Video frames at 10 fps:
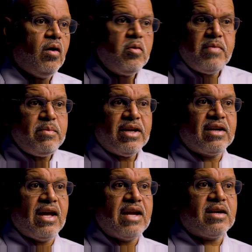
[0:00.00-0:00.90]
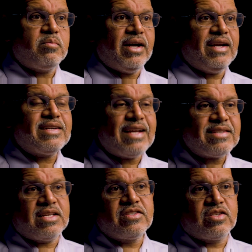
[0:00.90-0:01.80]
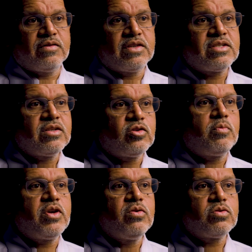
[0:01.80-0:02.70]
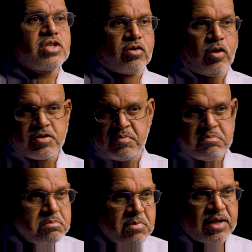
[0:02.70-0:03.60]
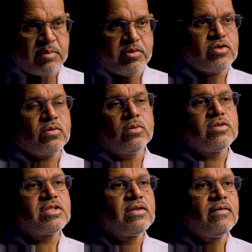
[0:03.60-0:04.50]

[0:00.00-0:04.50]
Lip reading: or may be created by a testing service to be used across multiple schools.